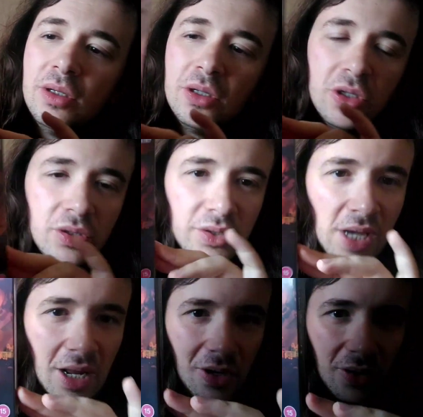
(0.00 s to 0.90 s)
edition
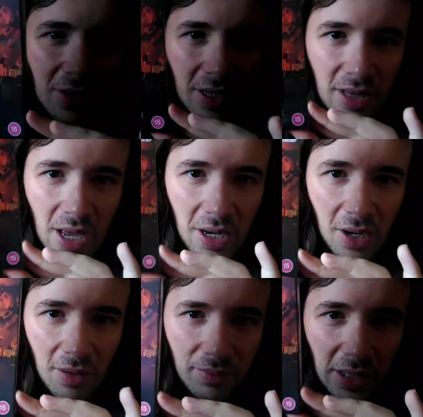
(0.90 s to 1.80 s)
set. Look at that
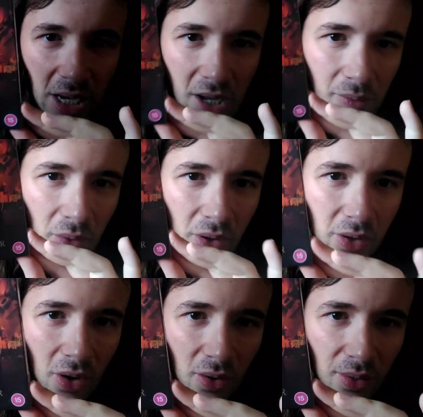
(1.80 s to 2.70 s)
lovely artwork
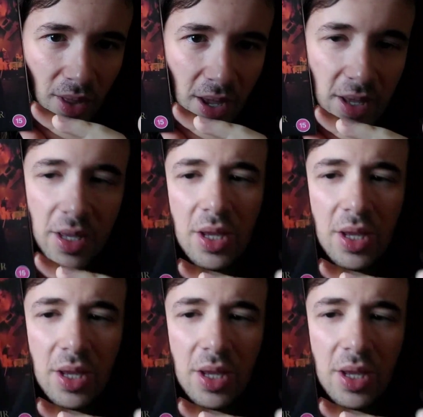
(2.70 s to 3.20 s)
on there.